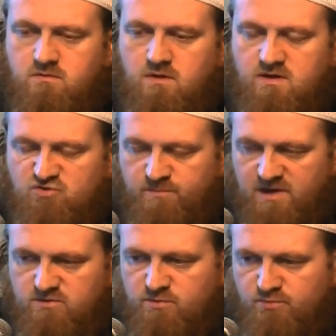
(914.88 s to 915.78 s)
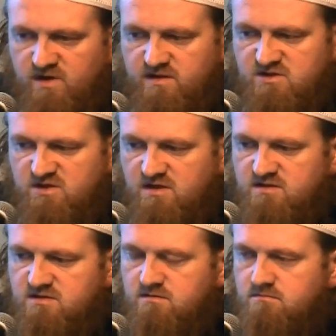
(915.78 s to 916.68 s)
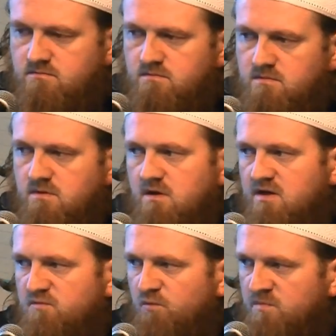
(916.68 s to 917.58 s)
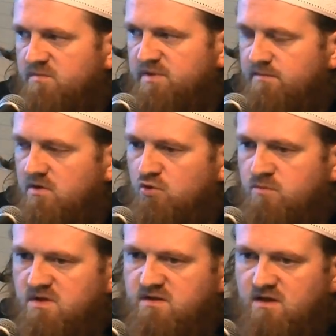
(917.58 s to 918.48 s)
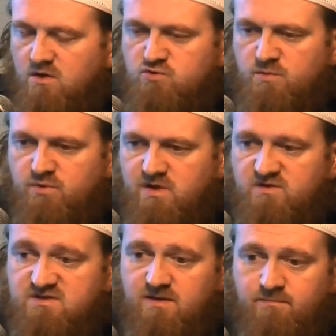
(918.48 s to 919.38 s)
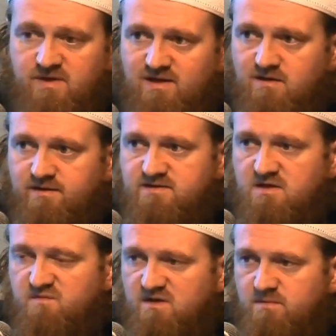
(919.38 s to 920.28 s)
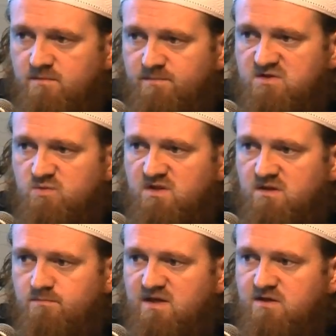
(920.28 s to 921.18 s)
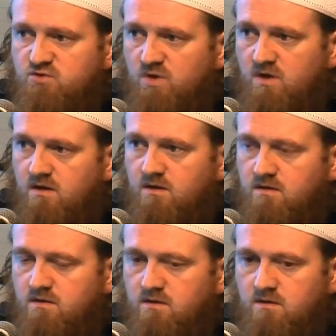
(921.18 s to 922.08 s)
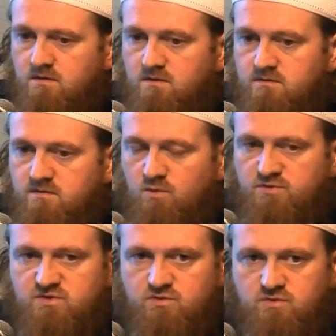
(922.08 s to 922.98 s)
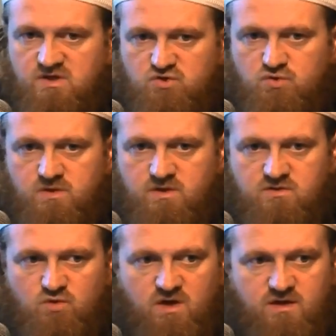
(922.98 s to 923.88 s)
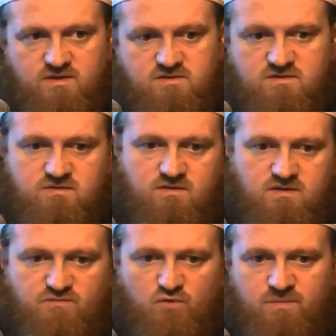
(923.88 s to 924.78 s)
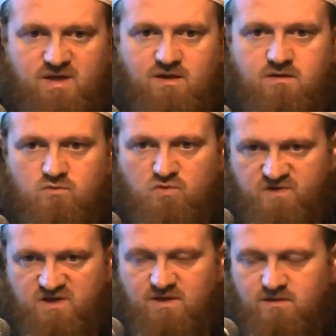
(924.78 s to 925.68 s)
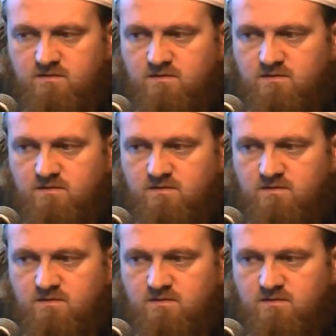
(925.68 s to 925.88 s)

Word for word: as you're about to pray the janazah, inform the people whom that they are going to pray with. Is it a male? Is it a female? Because when they're making dua, they want to ensure that the dua is, is for a male or a female.